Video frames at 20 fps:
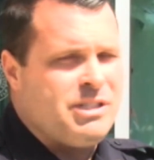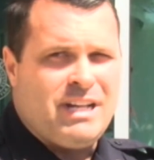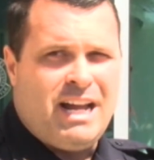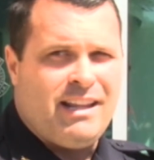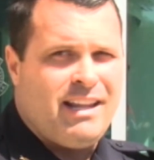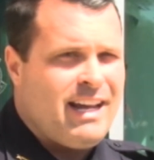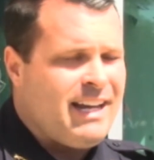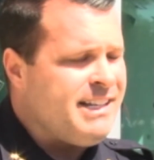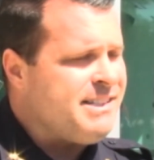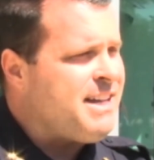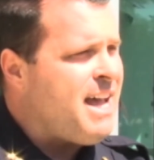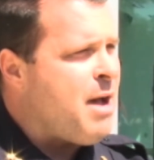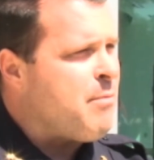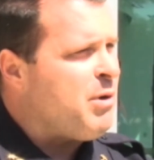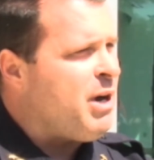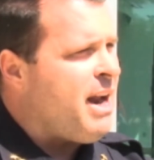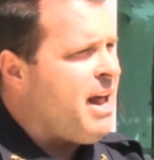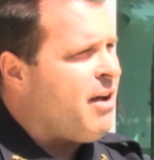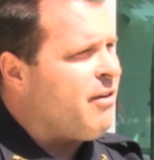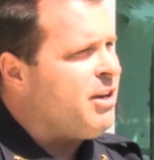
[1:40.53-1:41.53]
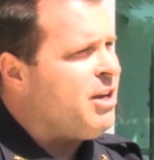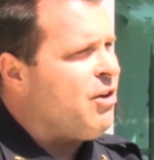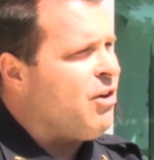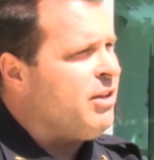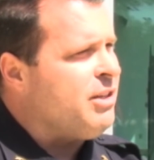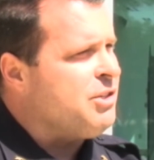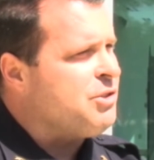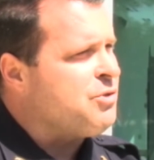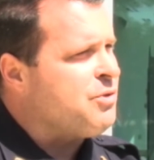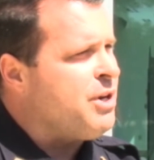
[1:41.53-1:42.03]
it's not like it's happening out here
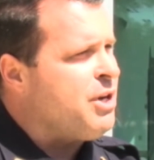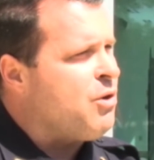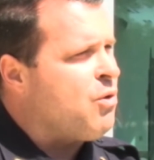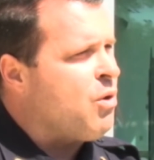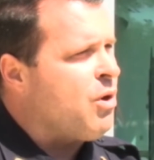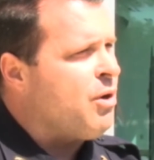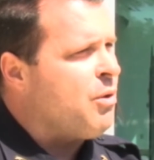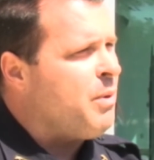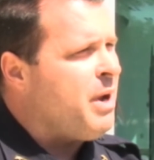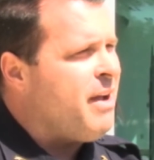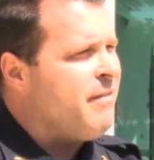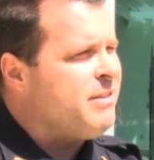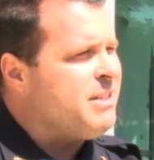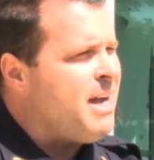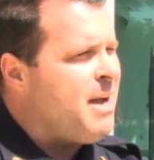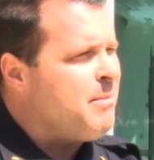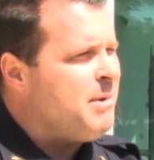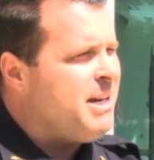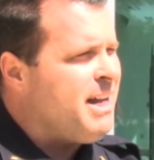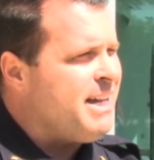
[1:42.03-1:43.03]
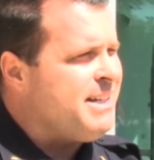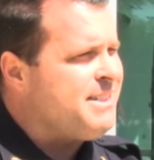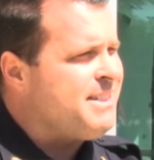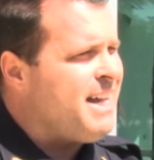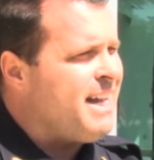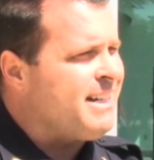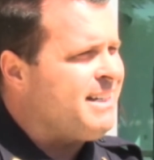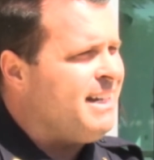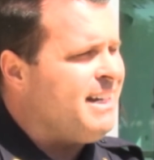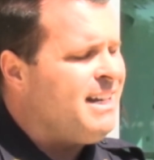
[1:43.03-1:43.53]
on the street corner and we have time to
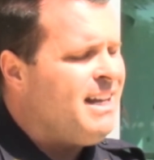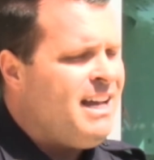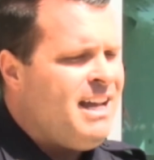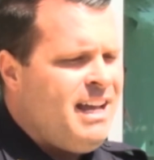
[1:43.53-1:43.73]
dissect it.